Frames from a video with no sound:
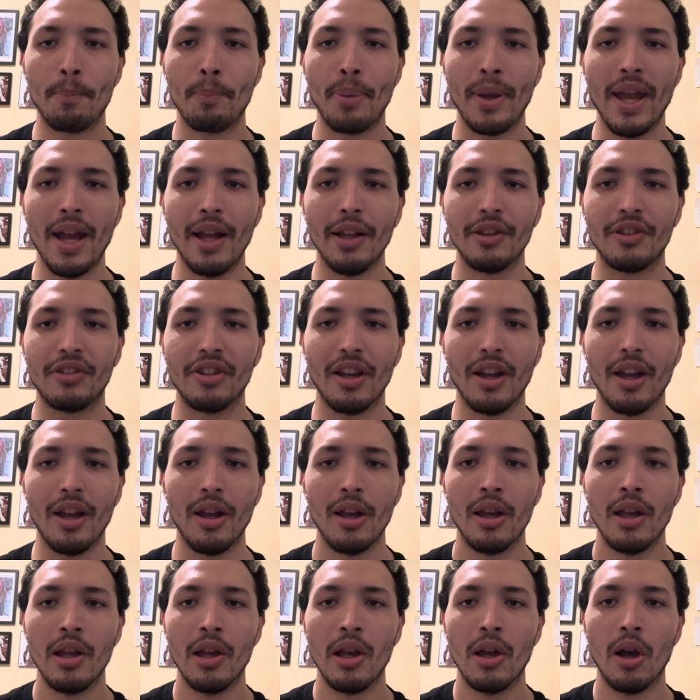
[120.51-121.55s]

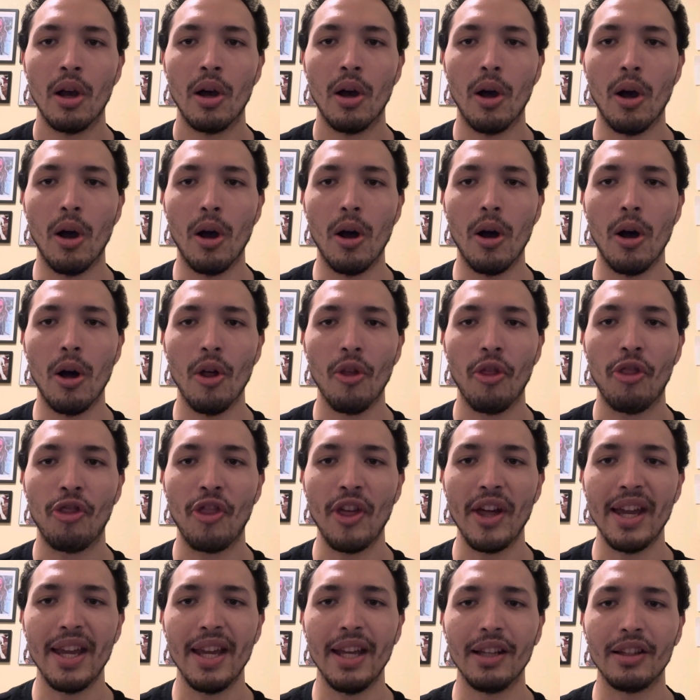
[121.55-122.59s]
Penta, all
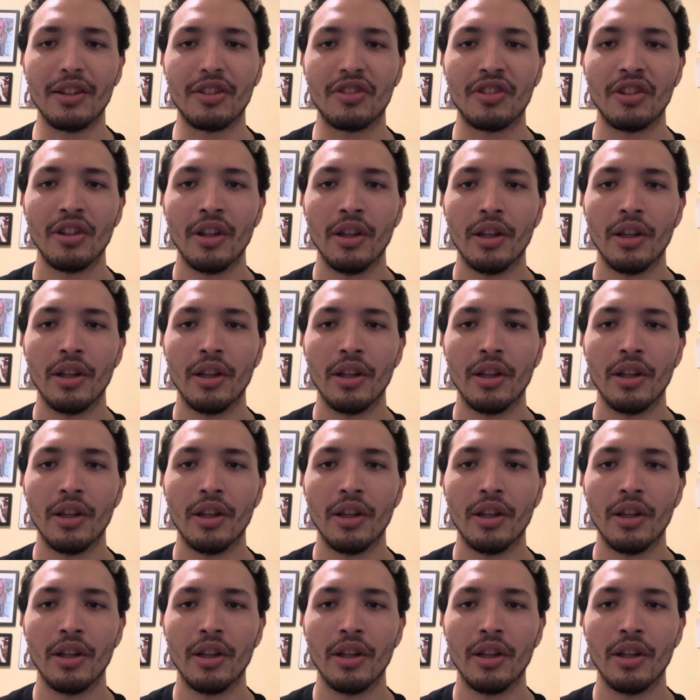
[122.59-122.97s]
thanks